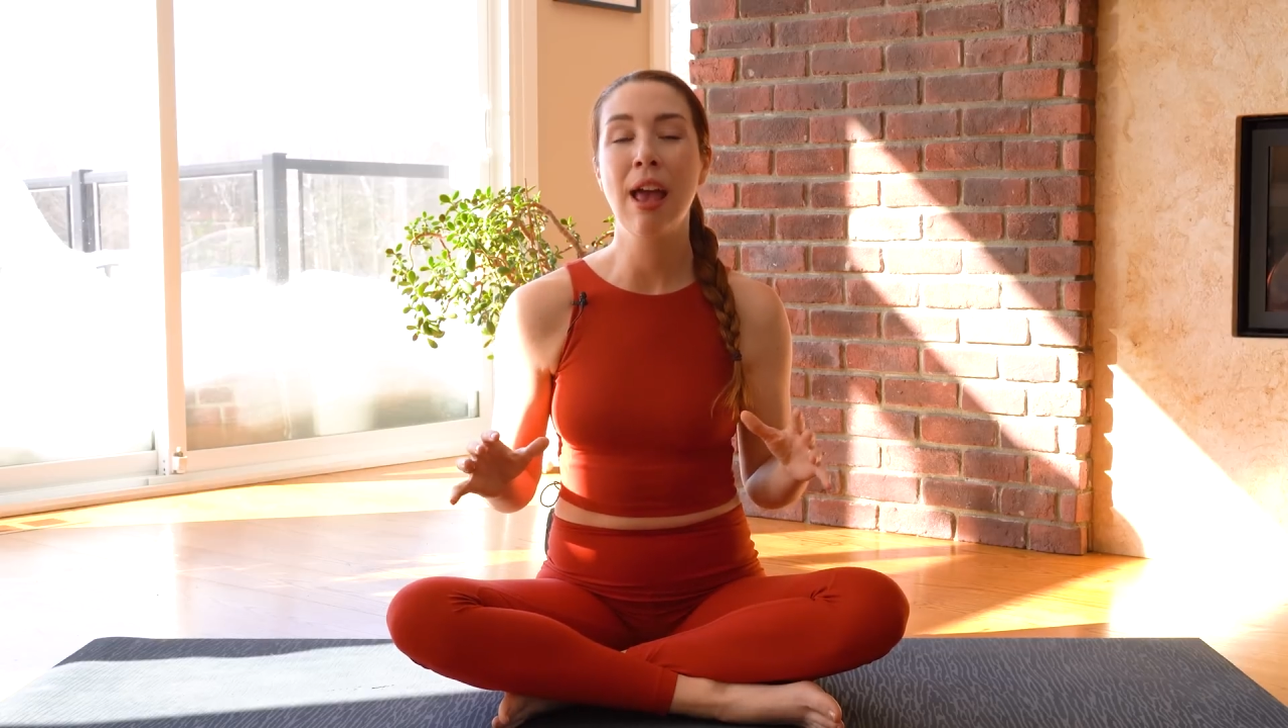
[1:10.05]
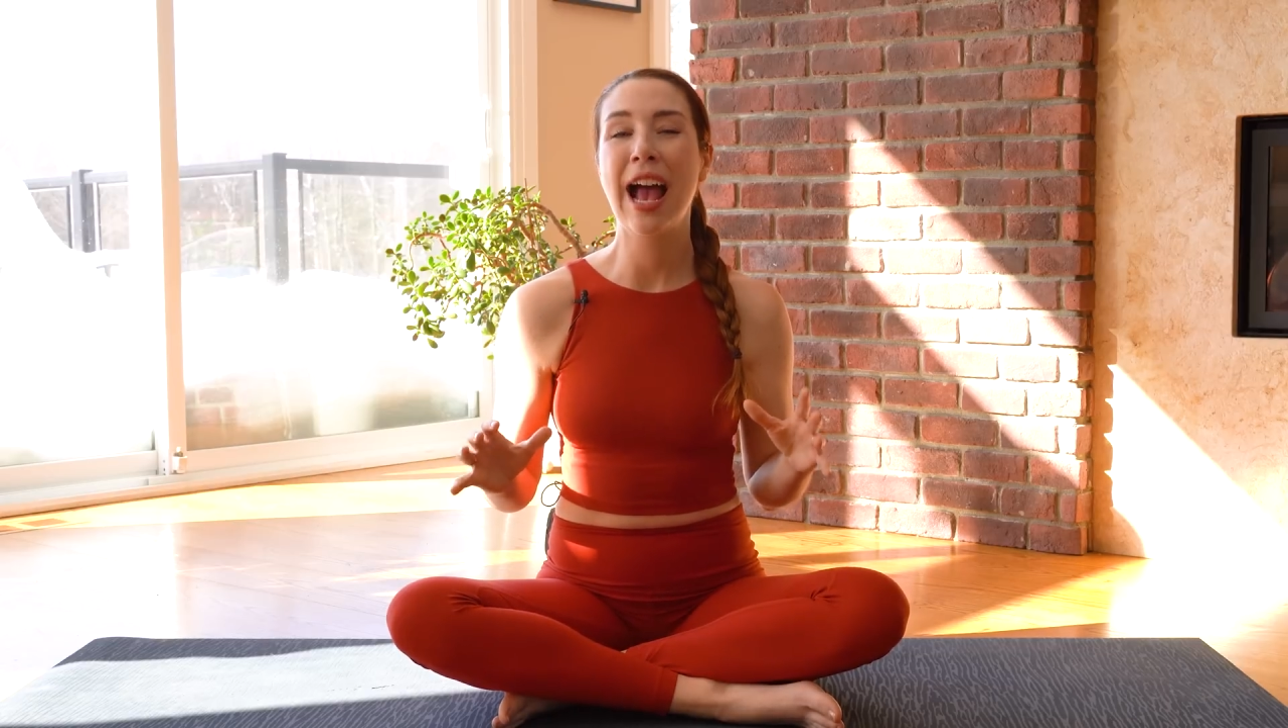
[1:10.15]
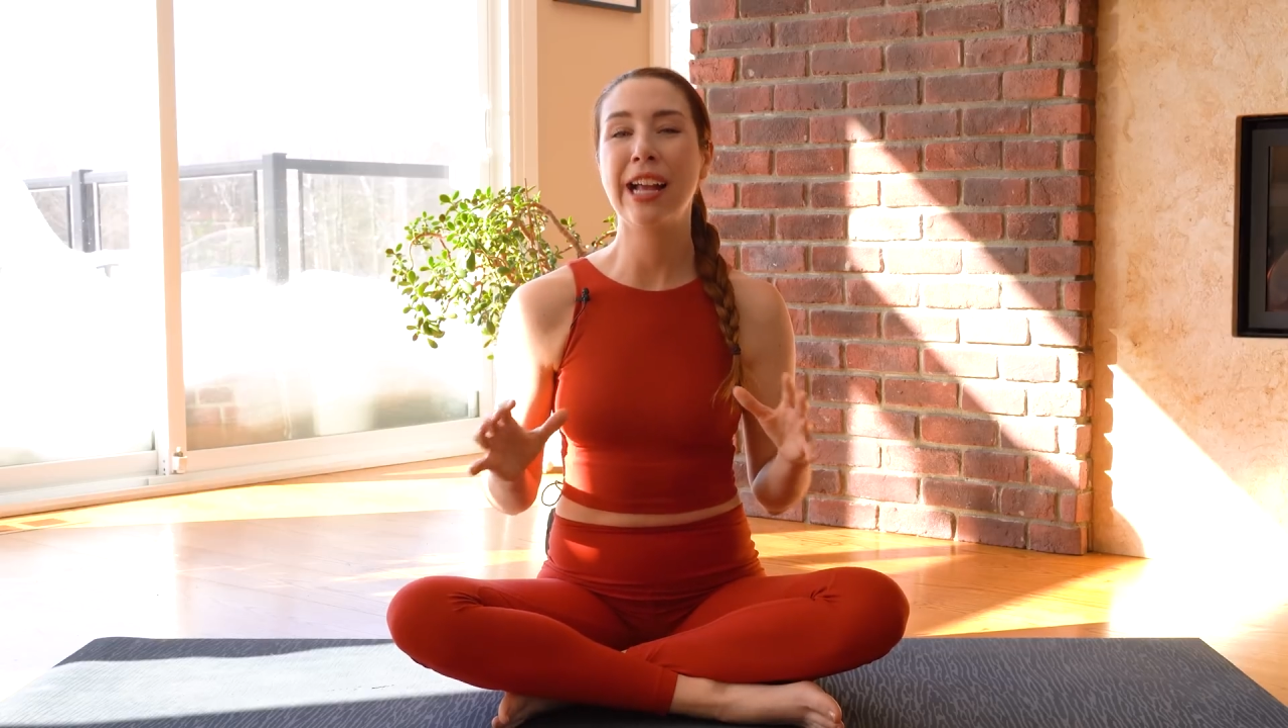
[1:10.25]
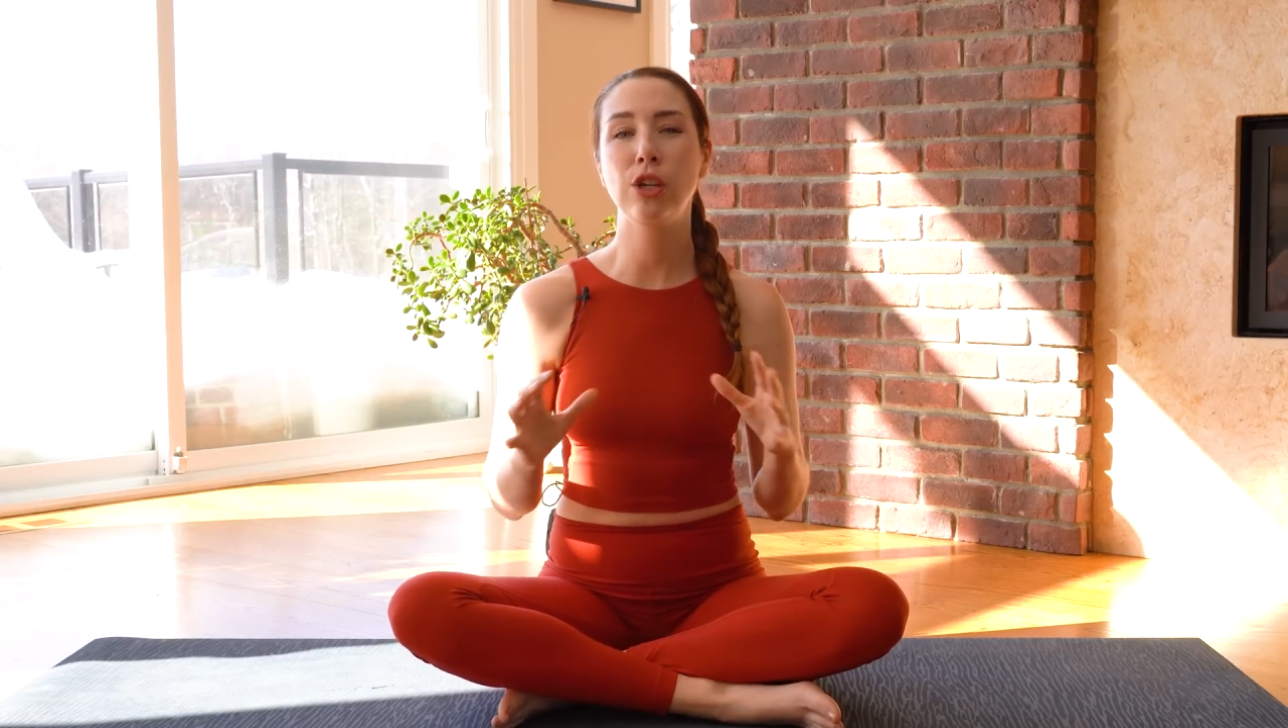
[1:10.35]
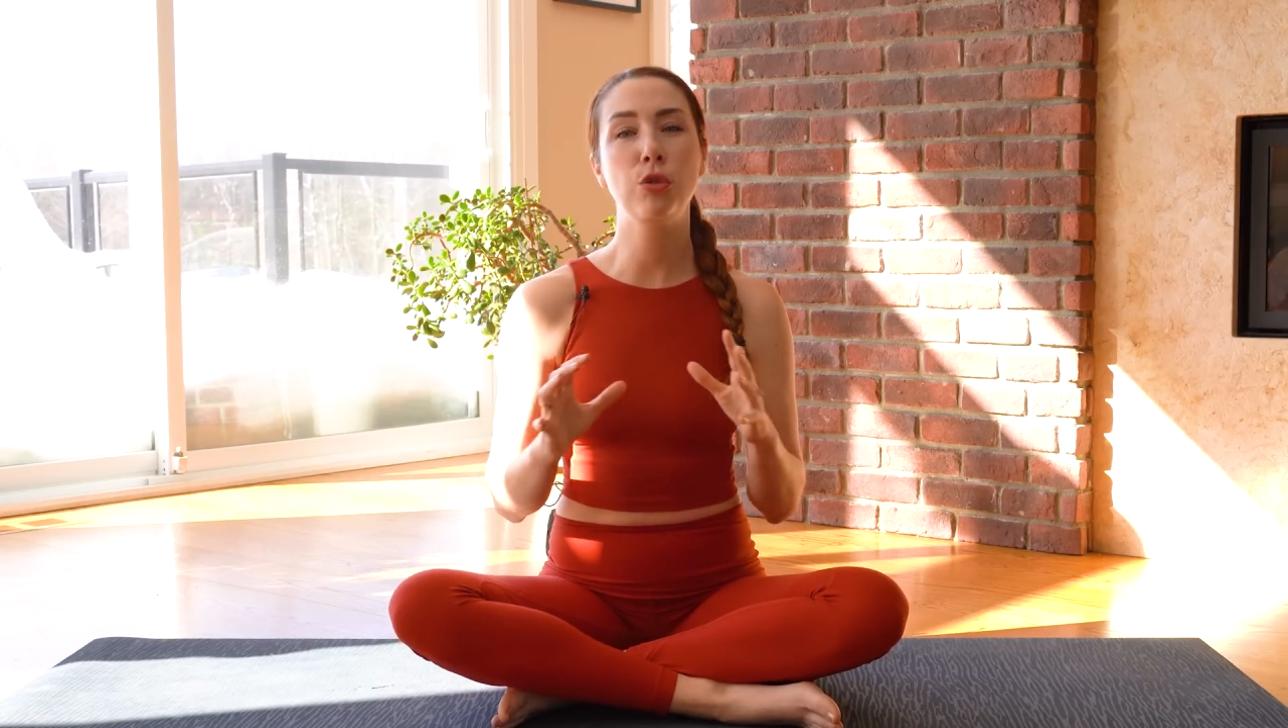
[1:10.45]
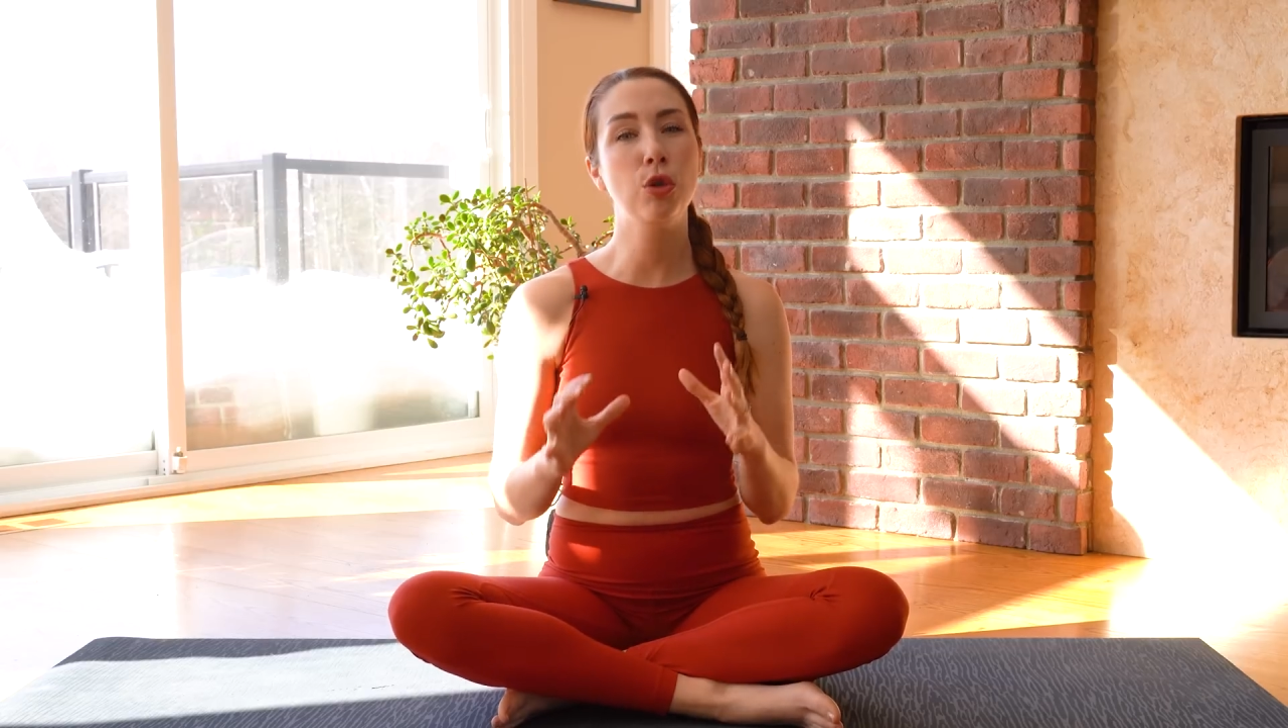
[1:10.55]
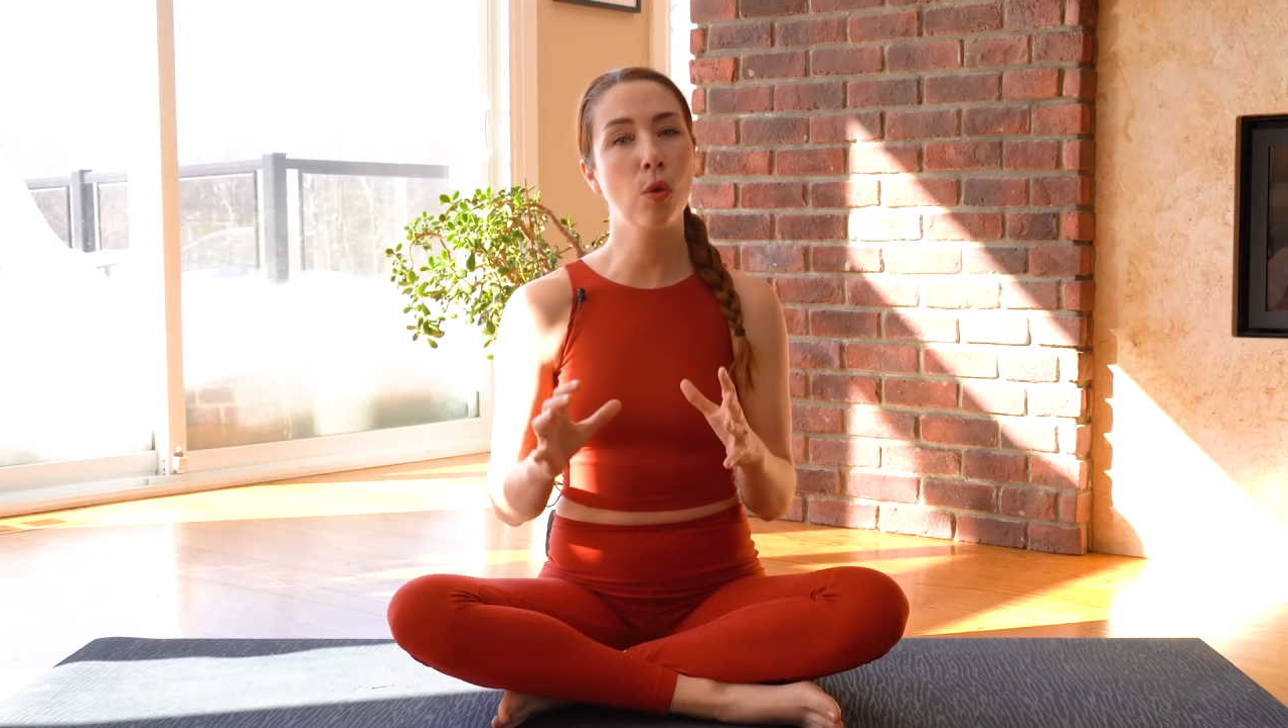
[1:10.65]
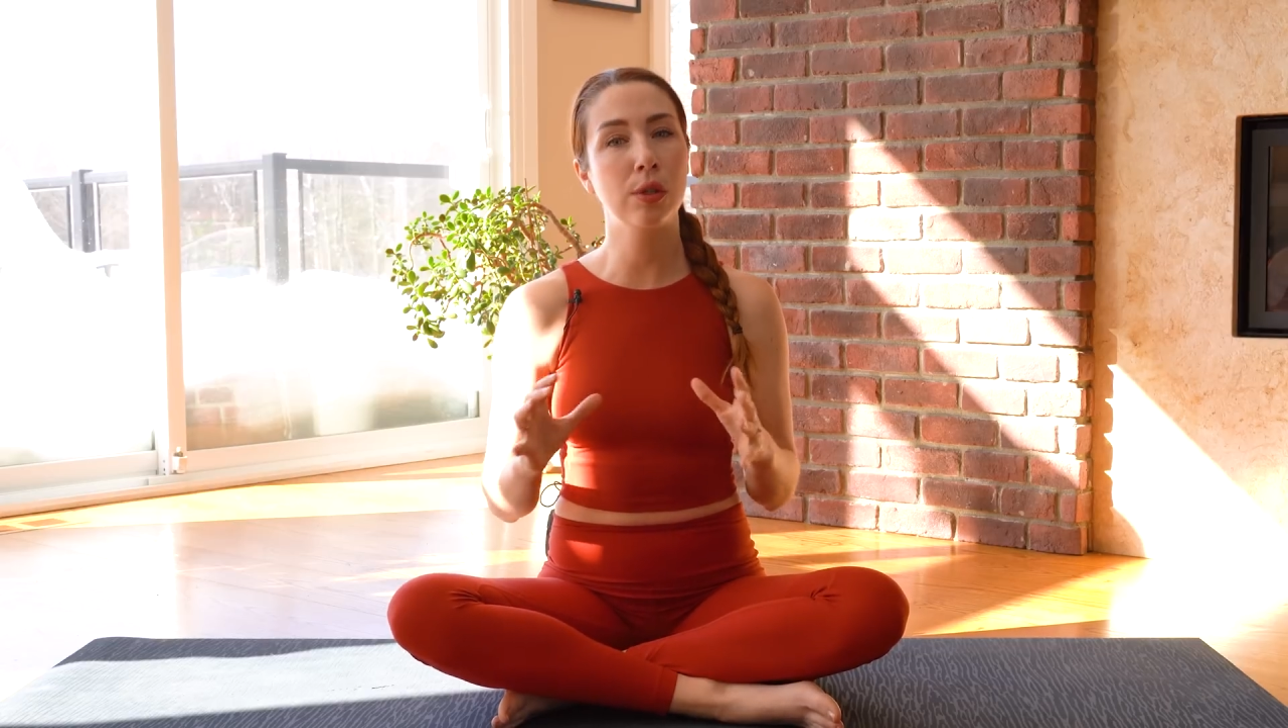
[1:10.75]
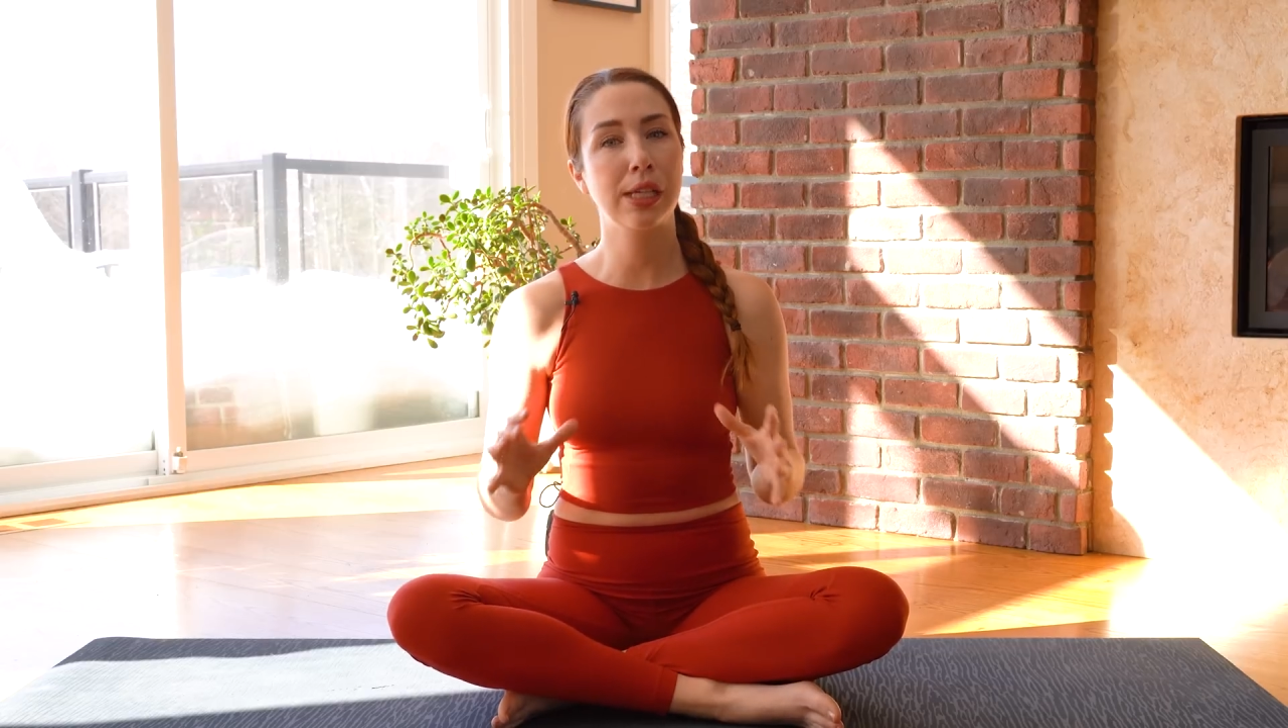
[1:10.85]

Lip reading: and you don't